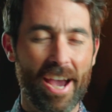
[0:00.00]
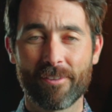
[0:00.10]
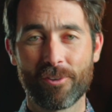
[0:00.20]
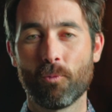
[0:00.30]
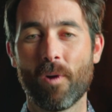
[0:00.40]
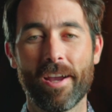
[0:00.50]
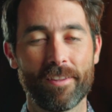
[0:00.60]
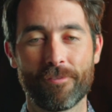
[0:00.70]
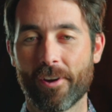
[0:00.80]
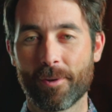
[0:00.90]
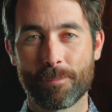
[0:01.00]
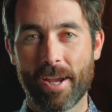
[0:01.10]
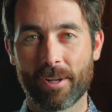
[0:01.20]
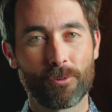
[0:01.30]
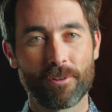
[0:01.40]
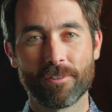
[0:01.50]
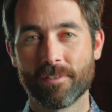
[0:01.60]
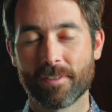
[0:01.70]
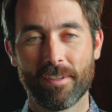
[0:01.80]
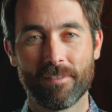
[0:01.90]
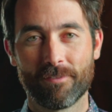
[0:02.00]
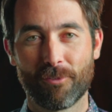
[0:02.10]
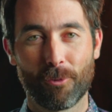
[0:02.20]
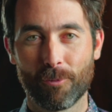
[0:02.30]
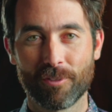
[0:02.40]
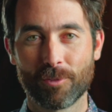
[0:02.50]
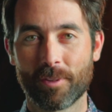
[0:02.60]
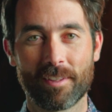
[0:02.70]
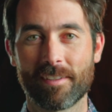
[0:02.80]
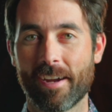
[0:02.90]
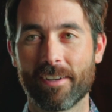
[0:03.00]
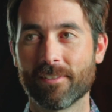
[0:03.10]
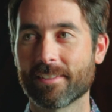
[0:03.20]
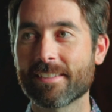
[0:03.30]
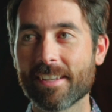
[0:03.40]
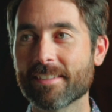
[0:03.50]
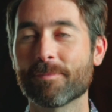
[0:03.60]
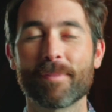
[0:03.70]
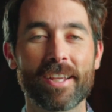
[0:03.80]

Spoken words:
I don't know why they've gone backwards and forwards with the titles. It doesn't